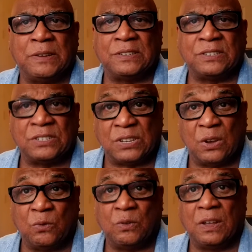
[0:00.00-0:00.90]

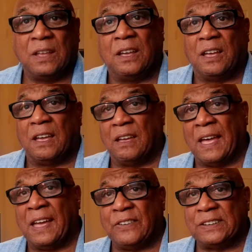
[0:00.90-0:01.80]
So
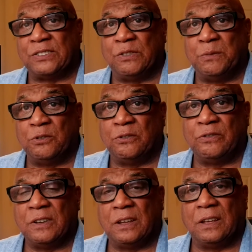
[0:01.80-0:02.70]
I've had to remove
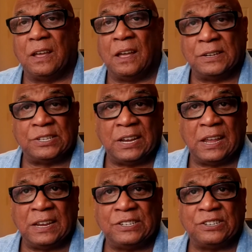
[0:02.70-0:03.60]

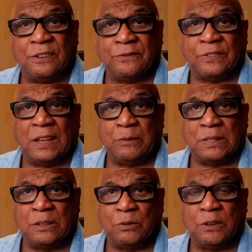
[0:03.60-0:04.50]
RTH and Fly with
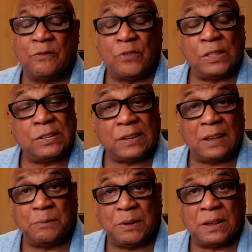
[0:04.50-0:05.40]
Lua for the
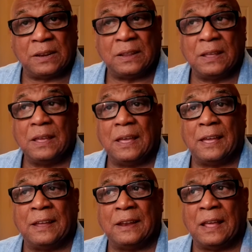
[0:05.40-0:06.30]
time being.
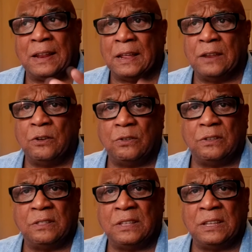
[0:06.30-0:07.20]
And I know
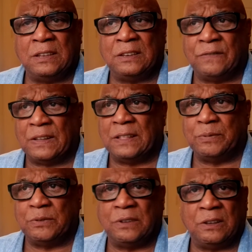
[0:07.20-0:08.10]
that the
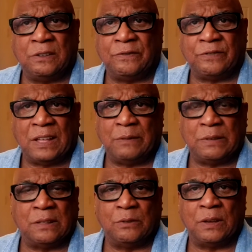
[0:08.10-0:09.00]
developer of Fly
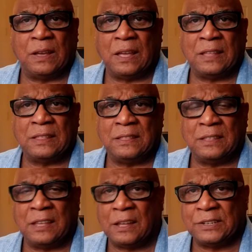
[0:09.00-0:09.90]
with Lua and
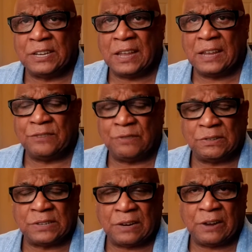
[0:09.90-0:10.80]
the RTH, Real
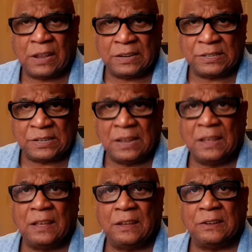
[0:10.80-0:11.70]
Terra Haze
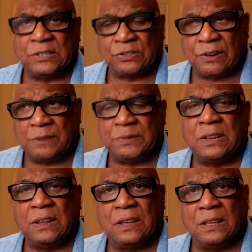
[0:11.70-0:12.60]
scripts,
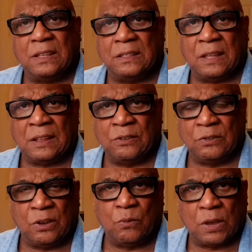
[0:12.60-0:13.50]
I know
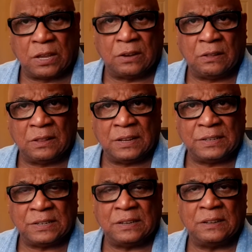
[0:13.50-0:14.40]
they're working on
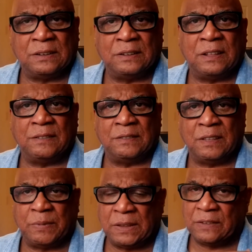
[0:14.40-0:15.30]
this, and
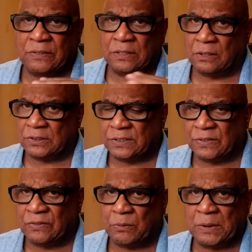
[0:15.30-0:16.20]
they've been given lots of
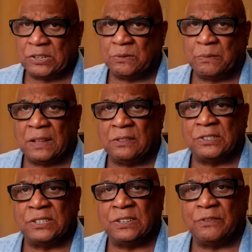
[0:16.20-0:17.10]
information by
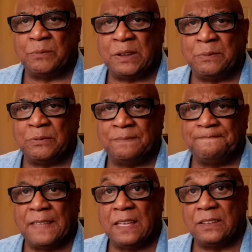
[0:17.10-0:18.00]
lots of different people.
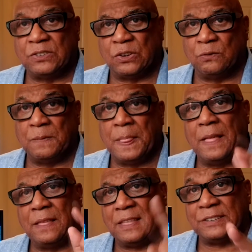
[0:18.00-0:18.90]
So
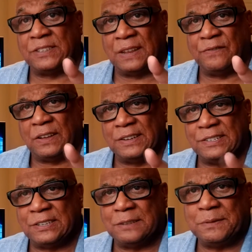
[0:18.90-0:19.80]
that's an advice
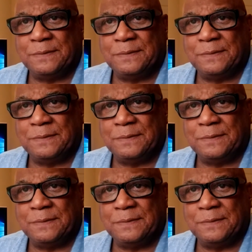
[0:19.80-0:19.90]
tip.